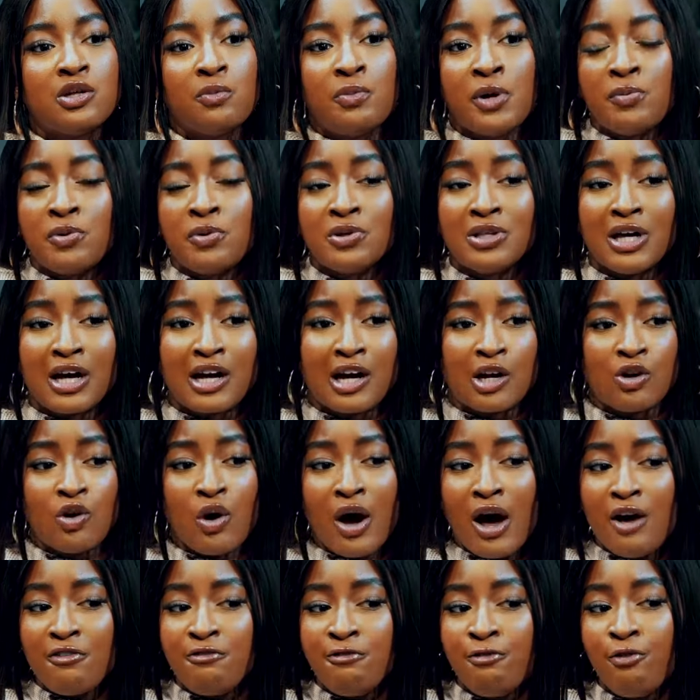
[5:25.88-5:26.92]
the people that cannot
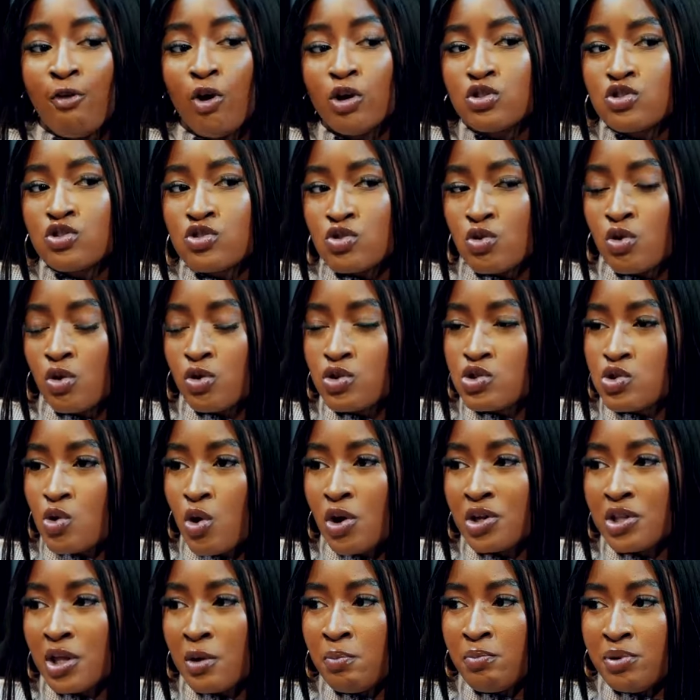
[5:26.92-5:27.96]
afford to go to
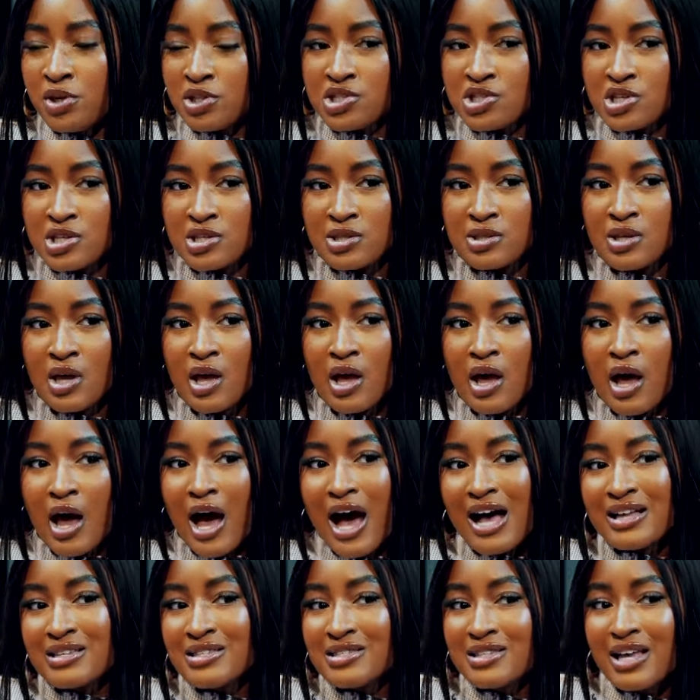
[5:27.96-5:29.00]
other beaches
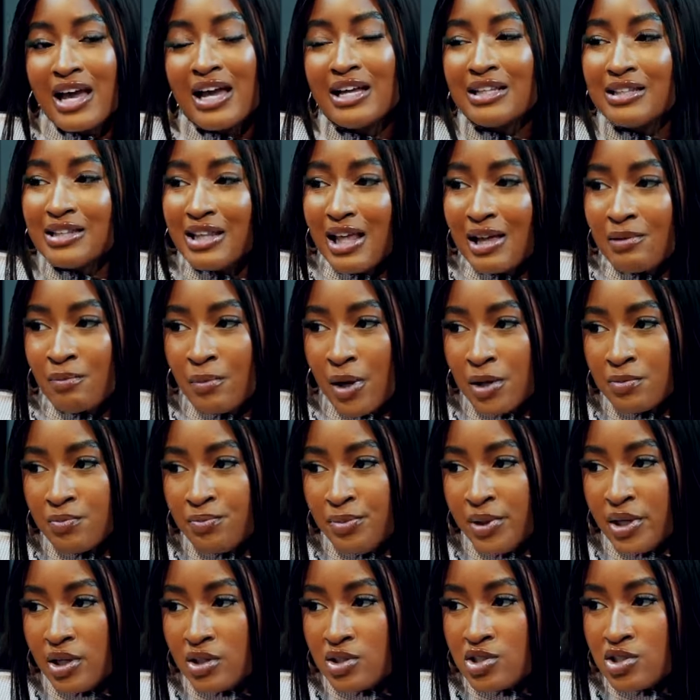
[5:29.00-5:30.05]
aside Landmark
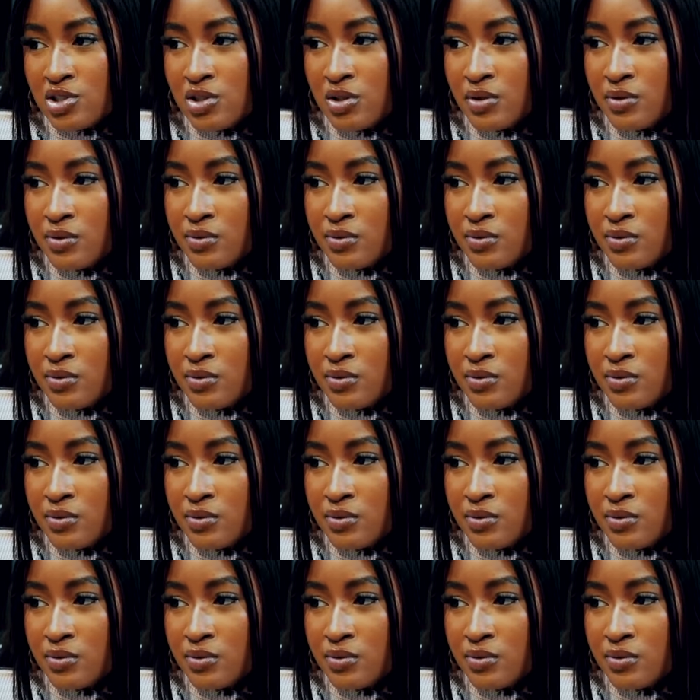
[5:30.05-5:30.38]
Beach?